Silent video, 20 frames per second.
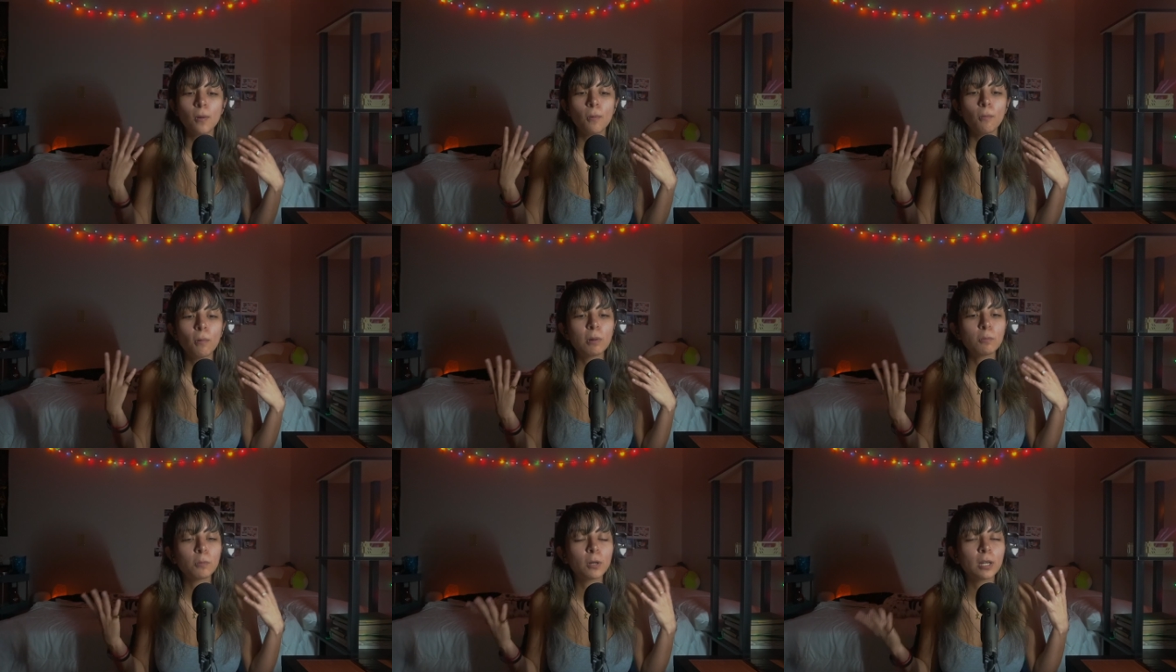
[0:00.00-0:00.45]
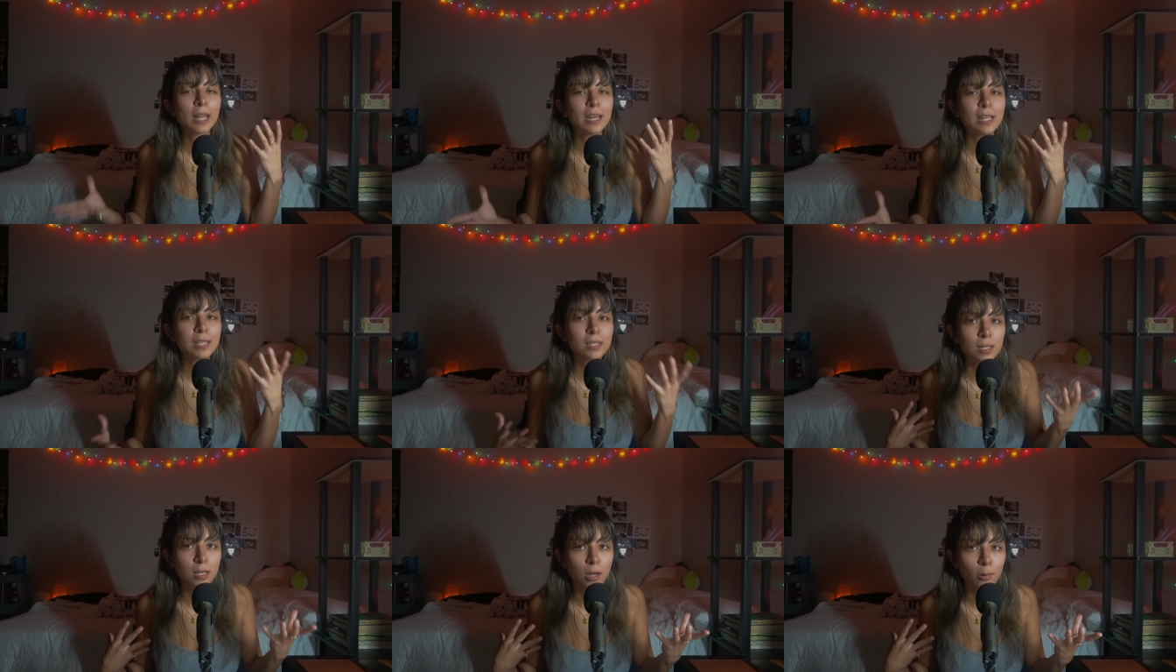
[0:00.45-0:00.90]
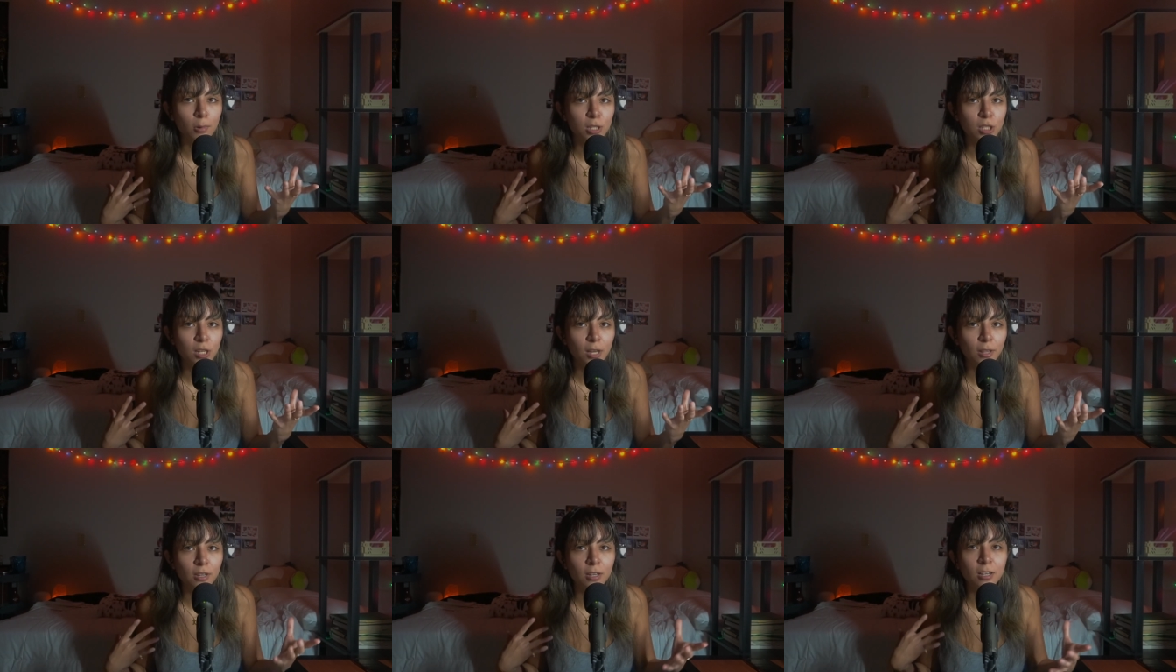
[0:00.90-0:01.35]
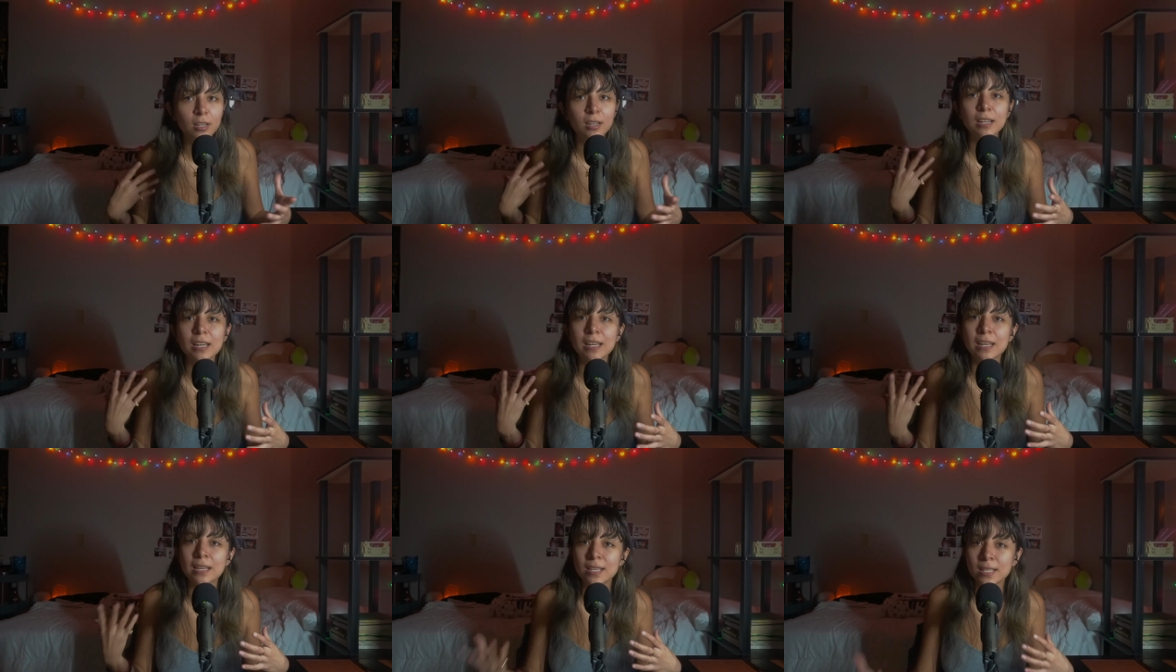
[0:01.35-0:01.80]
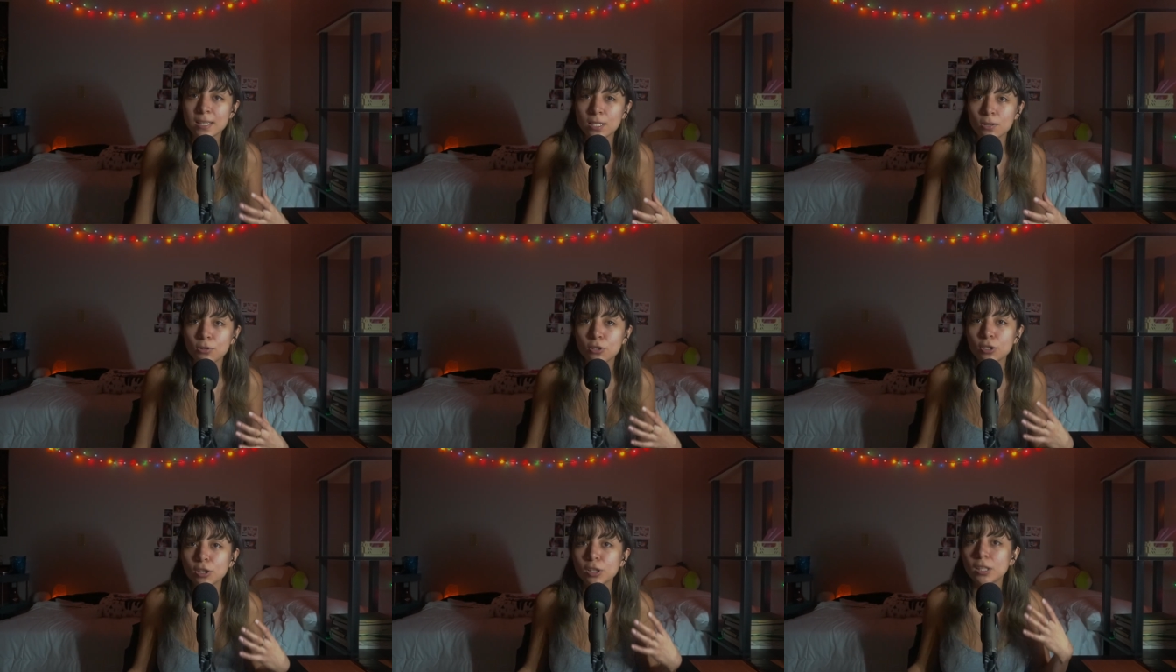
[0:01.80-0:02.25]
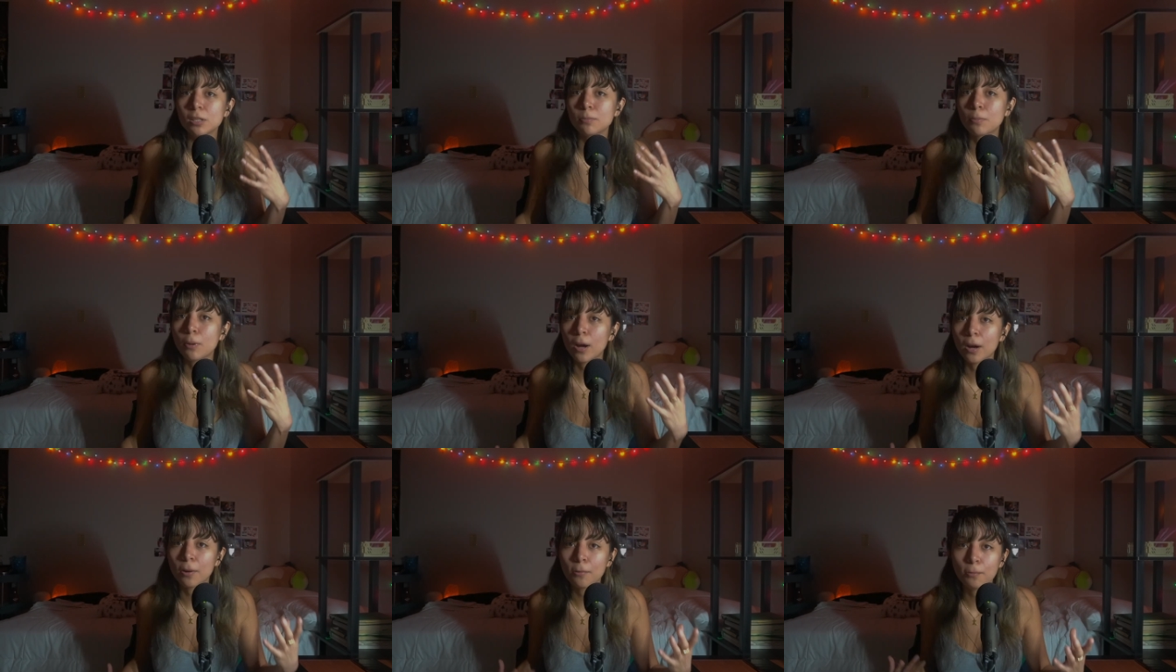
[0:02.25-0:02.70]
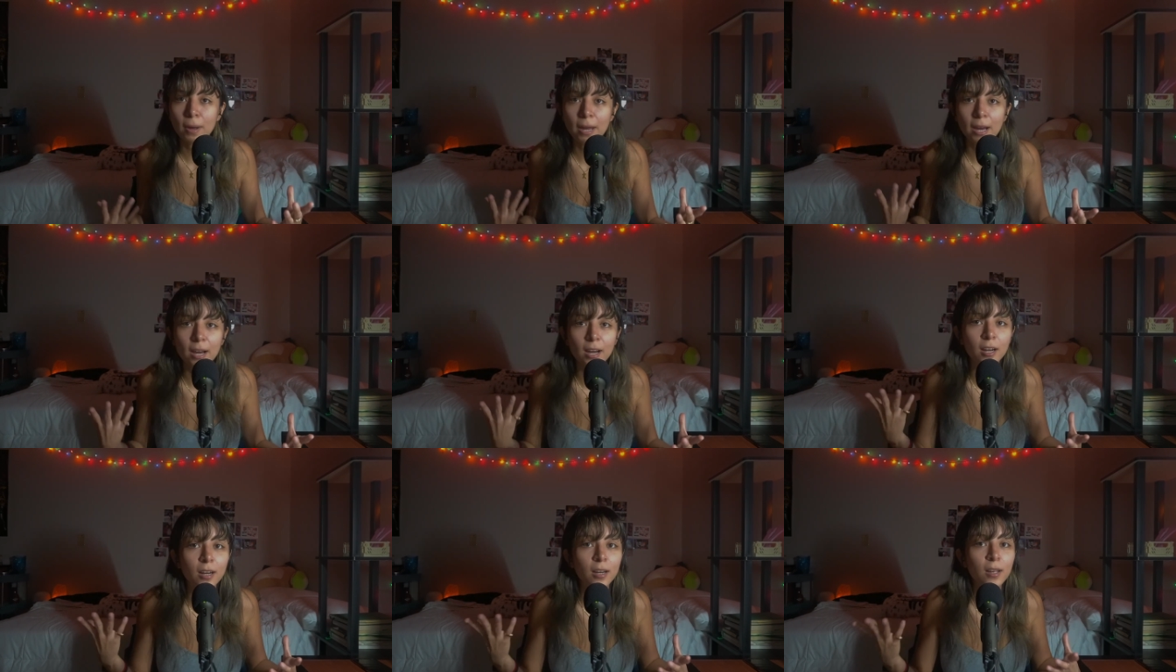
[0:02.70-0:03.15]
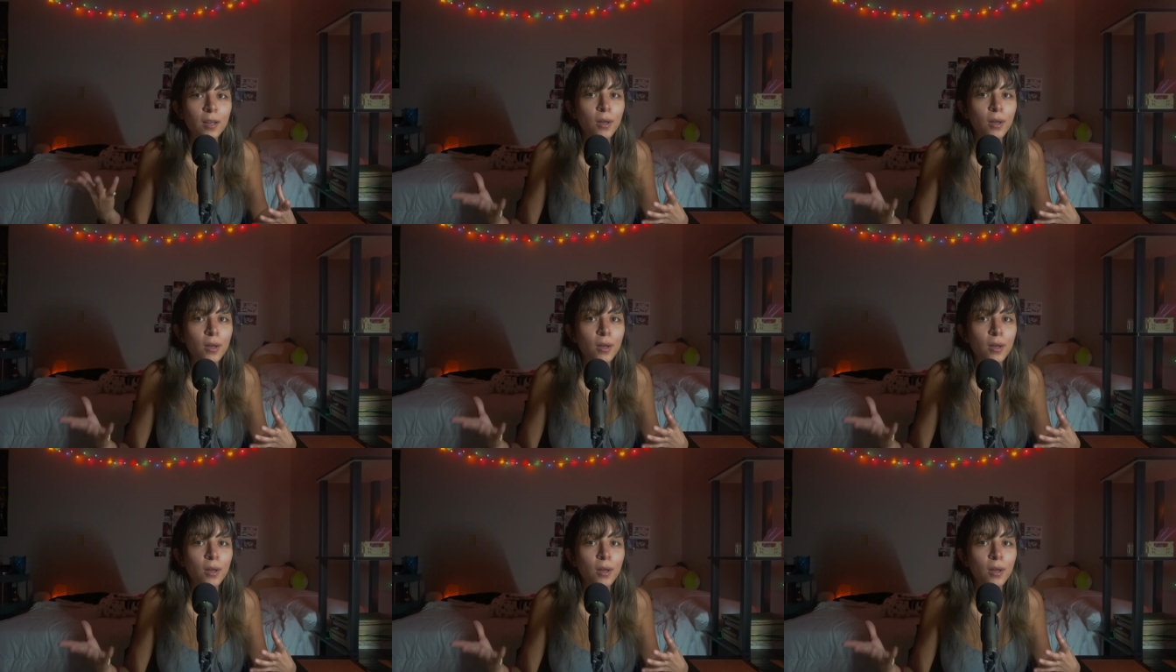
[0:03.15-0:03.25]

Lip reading: when we're getting to know each other is usually the part where